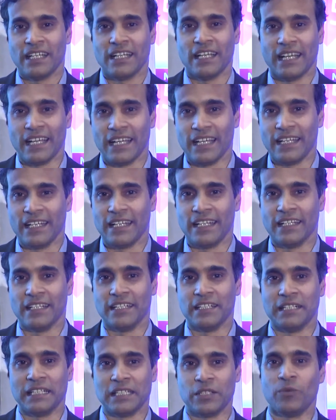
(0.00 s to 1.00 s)
And
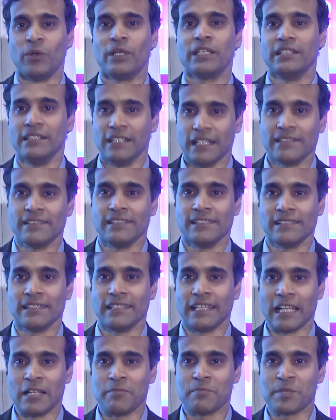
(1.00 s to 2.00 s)
I think what it does is
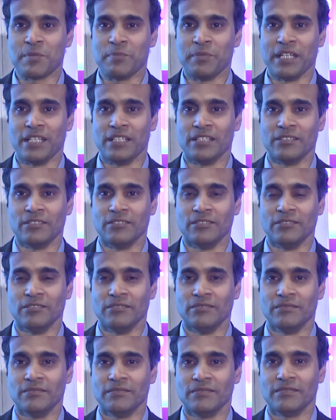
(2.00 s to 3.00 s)
it helps me
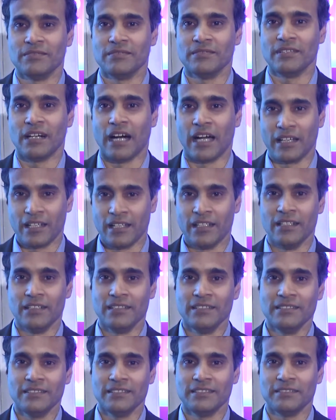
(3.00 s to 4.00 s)
to
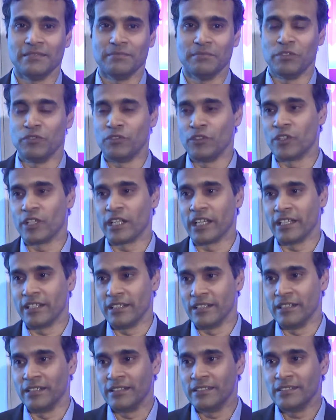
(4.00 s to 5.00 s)
unlearn before I
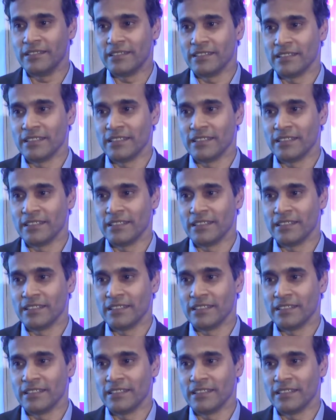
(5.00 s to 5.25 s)
learn.